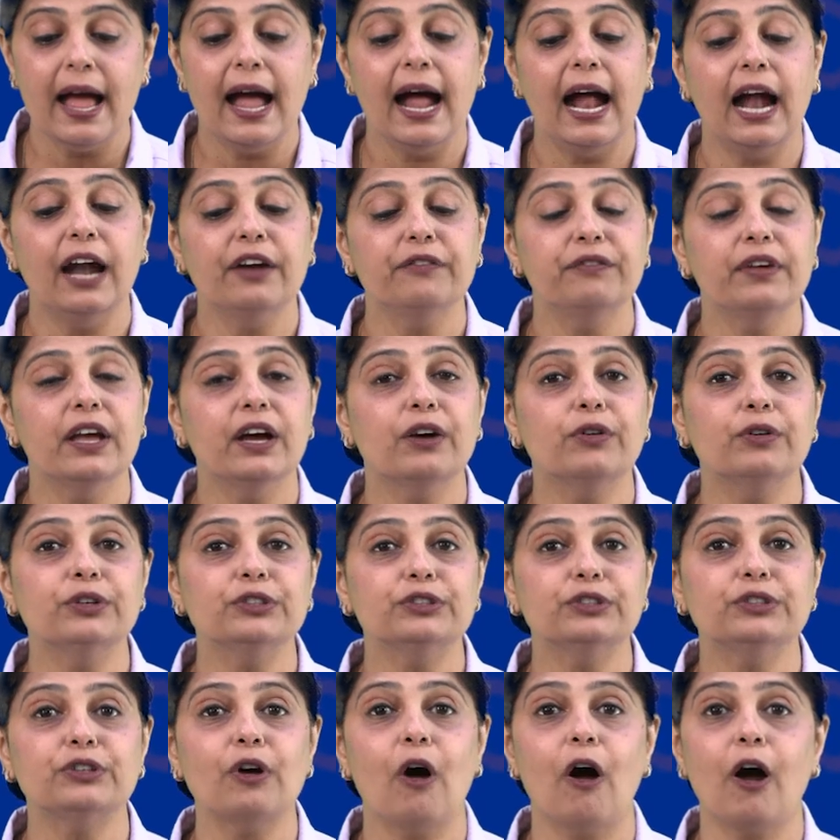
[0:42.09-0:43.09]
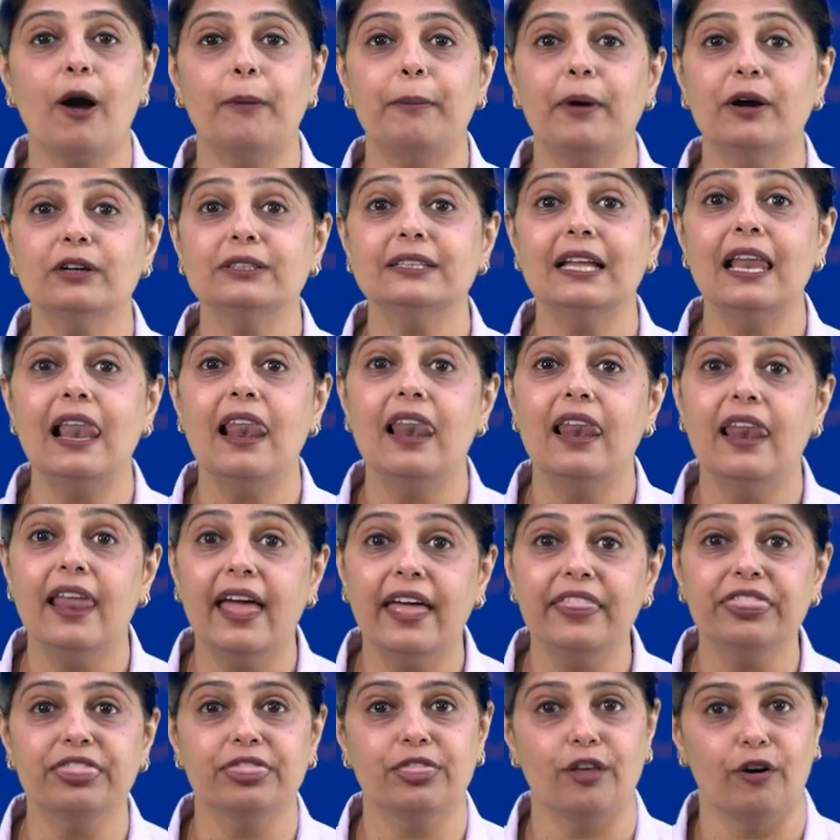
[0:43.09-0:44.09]
and we are going to talk about the
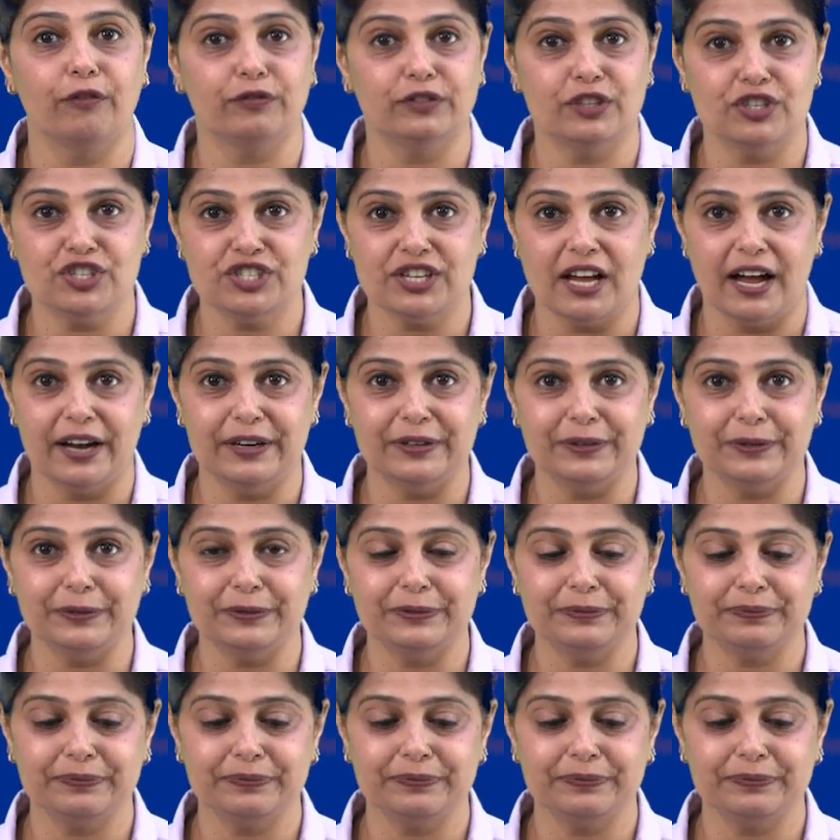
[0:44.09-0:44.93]
length of the shadow.